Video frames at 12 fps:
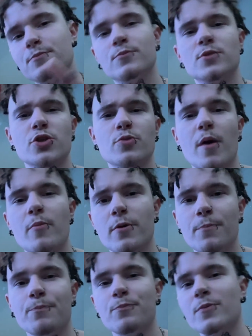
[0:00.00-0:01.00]
just
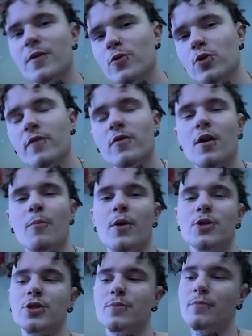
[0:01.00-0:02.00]
remember, if you living on a
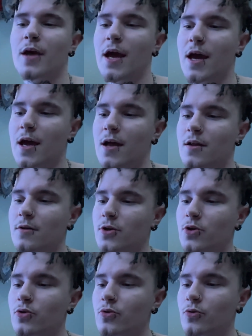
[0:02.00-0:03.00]
budget and
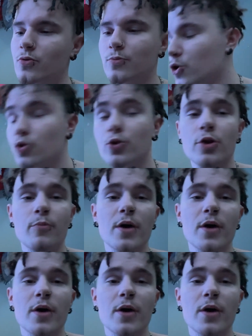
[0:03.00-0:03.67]
you doing your